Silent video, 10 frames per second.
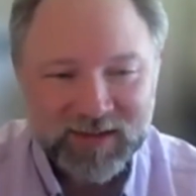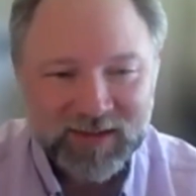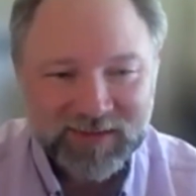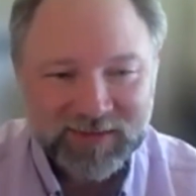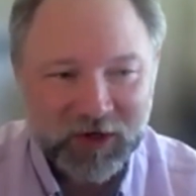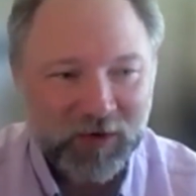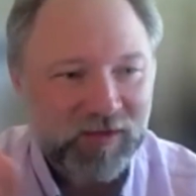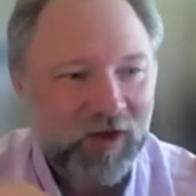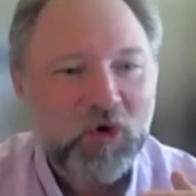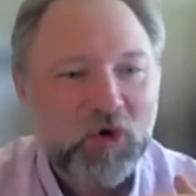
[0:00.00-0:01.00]
So
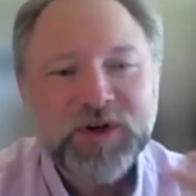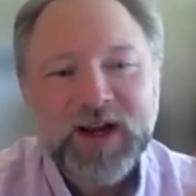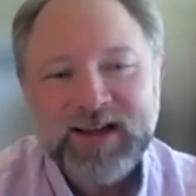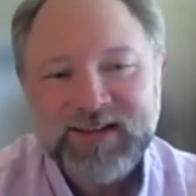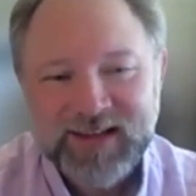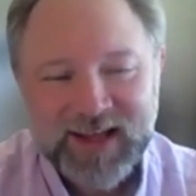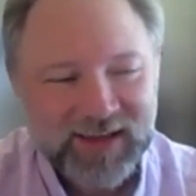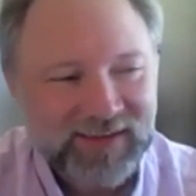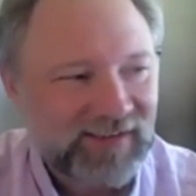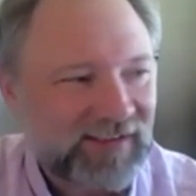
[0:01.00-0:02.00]
older
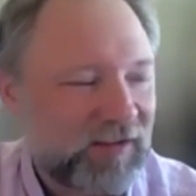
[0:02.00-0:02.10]
anesthetics,